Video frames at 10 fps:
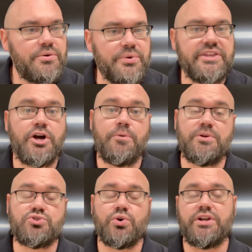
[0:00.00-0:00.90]
Really hope you
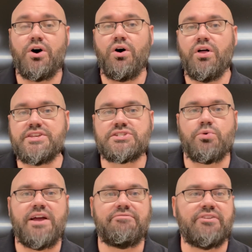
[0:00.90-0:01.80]
enjoyed all this
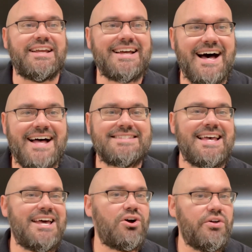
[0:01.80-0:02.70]
great free
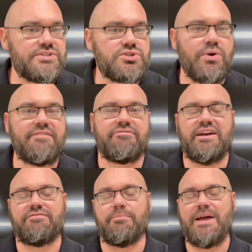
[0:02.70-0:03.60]
content, all this great free
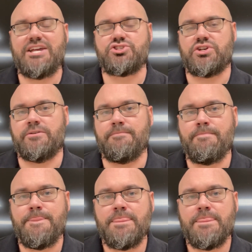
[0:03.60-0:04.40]
information.